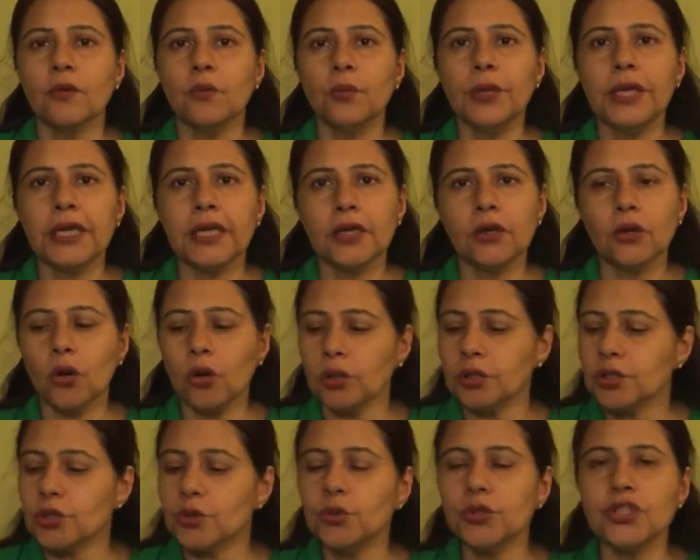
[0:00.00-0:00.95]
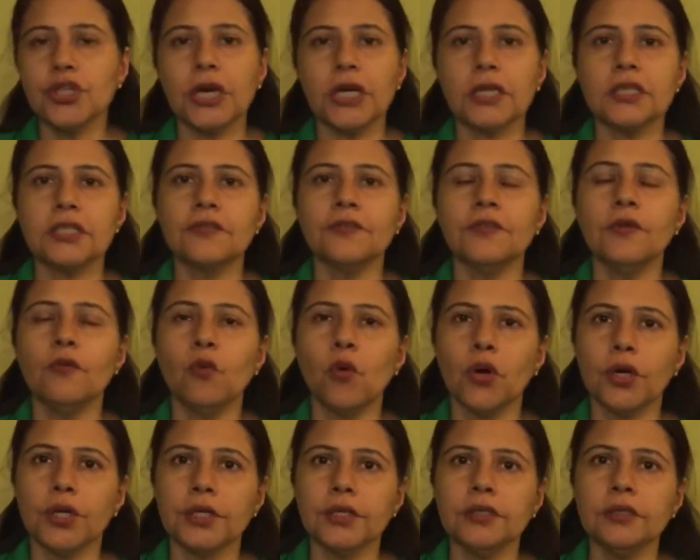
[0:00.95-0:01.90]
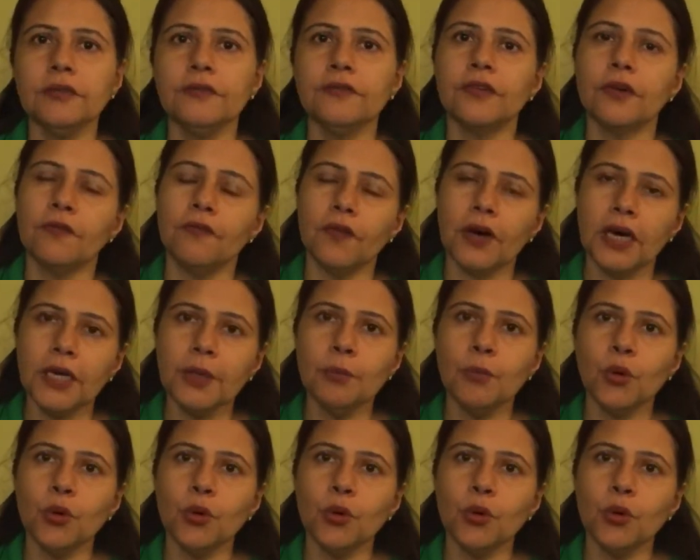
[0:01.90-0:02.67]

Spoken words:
we can also transfer water from one